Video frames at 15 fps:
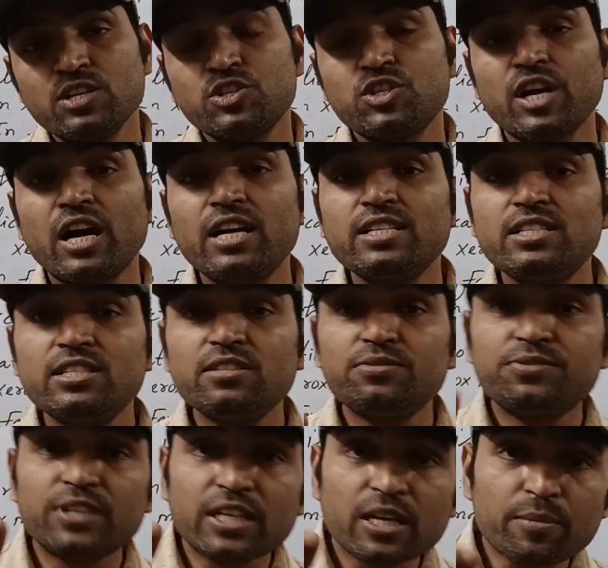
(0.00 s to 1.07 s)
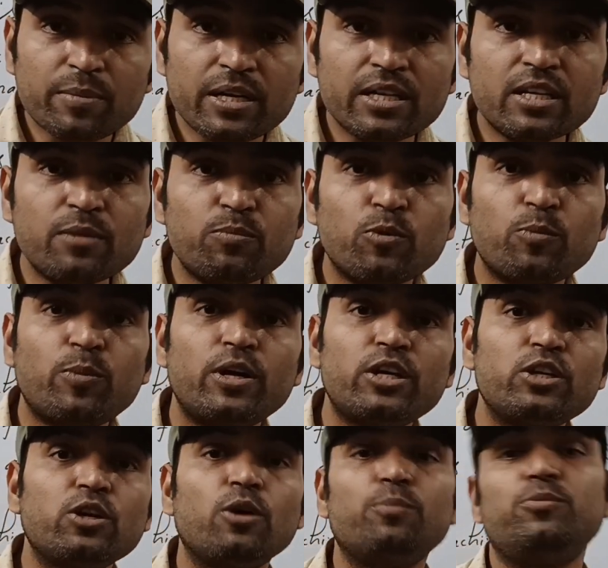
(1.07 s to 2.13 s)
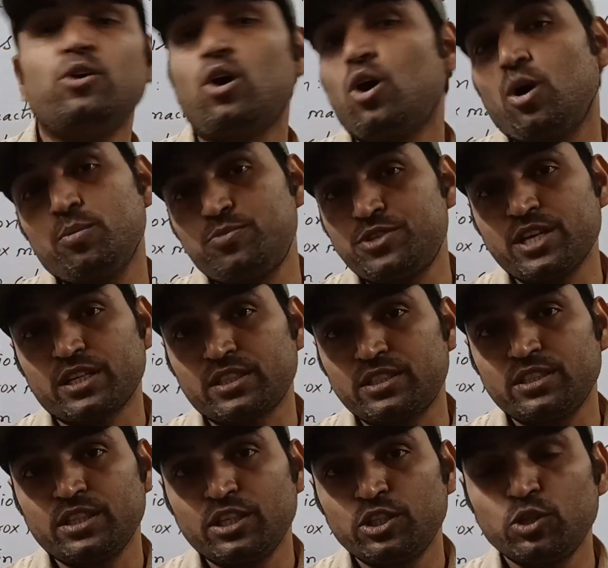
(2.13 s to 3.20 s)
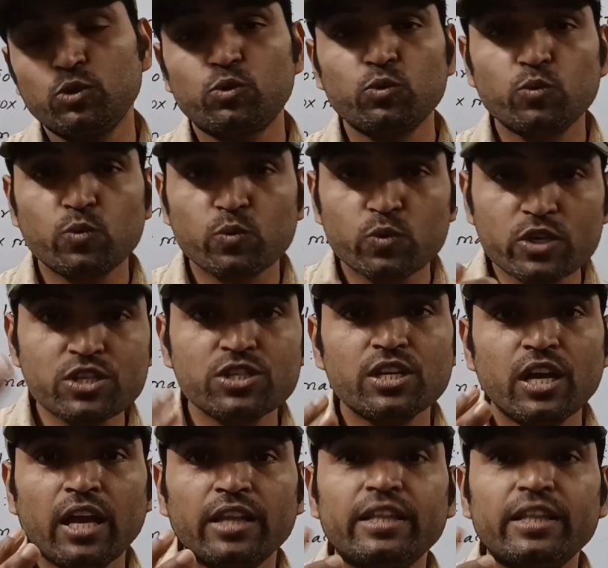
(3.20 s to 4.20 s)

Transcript: Charge is the fundamental property of the object due to which